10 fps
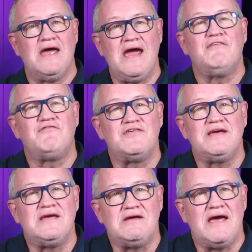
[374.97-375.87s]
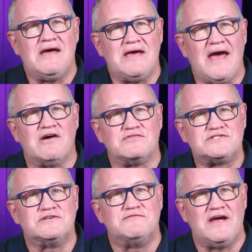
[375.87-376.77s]
every
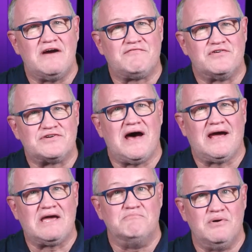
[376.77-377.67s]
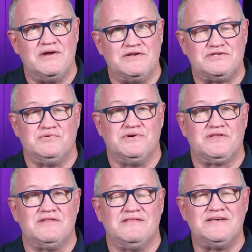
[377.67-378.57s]
ounce of effort i can put into it
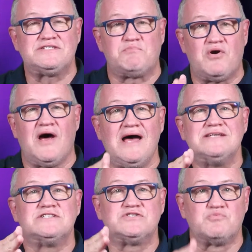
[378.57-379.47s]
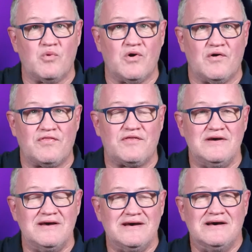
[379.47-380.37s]
this prize is worth
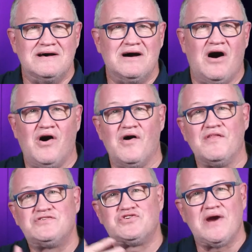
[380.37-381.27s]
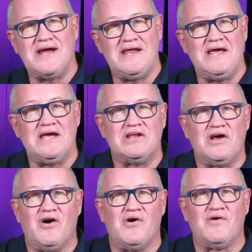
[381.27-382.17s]
all the training and
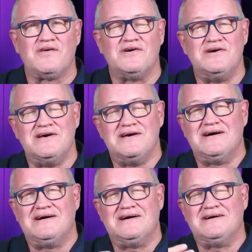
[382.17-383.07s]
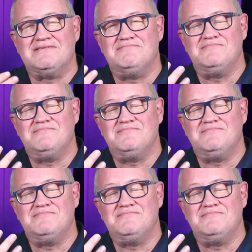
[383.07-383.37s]
all the uh,